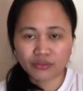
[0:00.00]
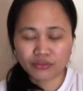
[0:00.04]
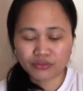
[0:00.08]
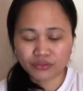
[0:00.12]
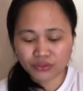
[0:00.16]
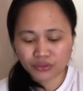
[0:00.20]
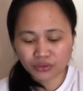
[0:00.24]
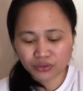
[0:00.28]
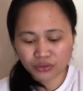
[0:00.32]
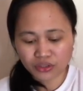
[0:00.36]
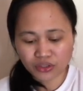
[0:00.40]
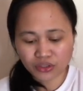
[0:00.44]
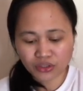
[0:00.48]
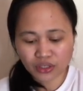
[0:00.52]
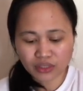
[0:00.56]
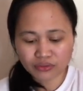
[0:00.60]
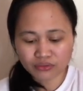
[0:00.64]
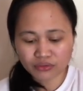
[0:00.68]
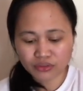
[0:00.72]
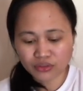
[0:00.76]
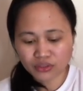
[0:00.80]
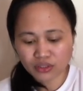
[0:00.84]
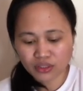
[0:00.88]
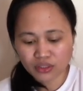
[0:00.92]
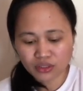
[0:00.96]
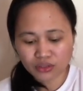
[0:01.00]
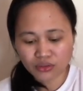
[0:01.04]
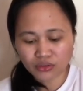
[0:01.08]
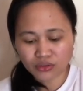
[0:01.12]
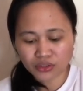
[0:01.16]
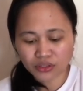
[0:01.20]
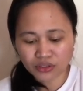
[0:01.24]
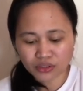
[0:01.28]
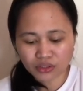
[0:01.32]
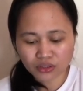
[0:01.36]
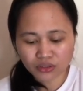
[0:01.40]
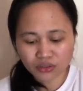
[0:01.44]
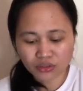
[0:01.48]
So you have to discord
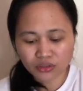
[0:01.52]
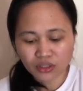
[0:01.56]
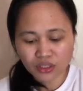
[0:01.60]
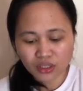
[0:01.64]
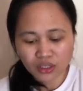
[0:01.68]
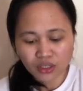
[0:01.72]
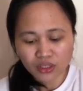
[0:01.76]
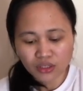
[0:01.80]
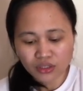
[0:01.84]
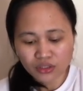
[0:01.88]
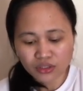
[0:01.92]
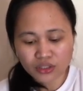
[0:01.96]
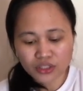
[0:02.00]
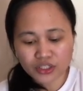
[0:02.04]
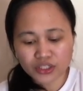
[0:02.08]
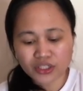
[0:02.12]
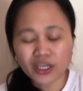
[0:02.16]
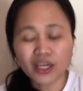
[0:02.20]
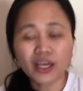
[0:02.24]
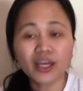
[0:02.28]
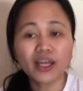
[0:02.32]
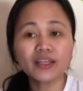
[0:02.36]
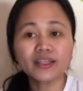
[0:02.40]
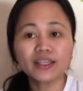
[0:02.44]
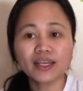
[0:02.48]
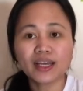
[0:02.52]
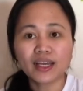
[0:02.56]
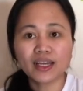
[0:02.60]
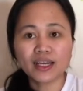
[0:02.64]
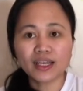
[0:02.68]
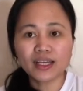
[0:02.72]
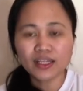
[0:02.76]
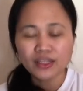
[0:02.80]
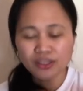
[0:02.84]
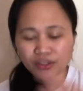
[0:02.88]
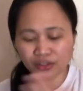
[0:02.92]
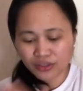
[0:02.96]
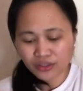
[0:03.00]
your child
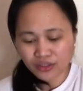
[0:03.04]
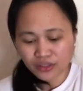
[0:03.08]
and